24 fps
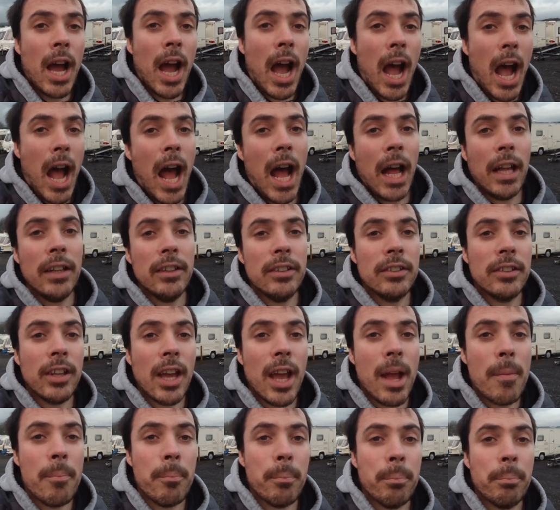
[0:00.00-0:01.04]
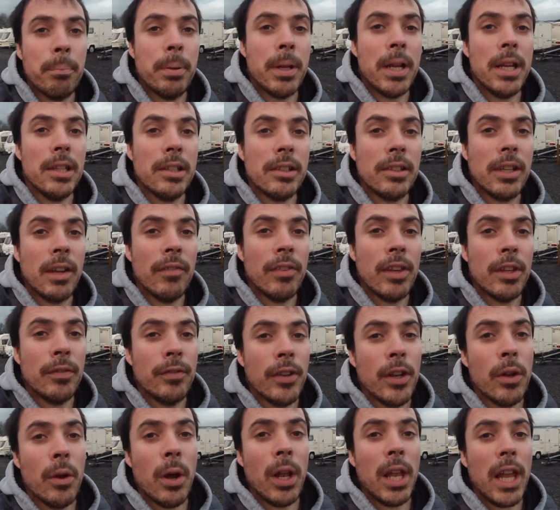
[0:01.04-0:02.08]
And um, please give this
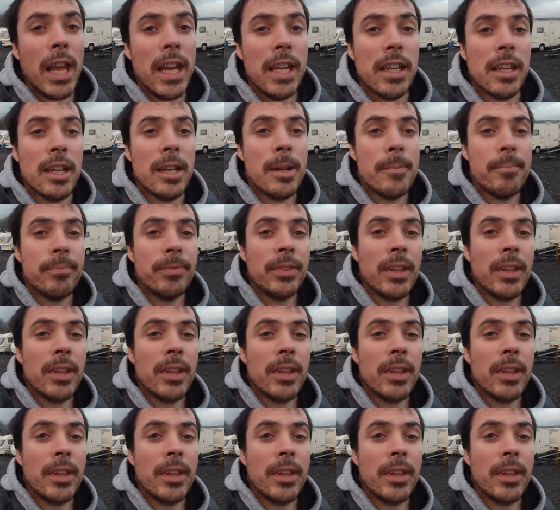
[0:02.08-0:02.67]
video a like.